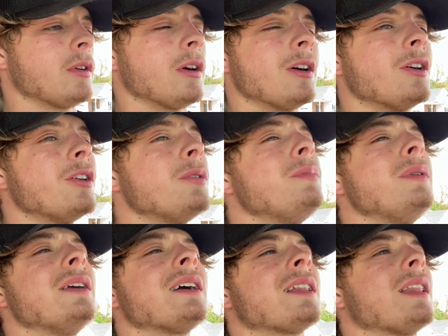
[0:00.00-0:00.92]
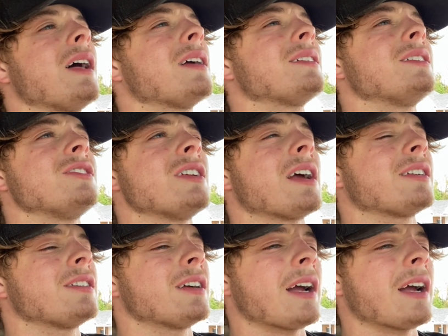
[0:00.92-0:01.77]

Could be a clogged injector.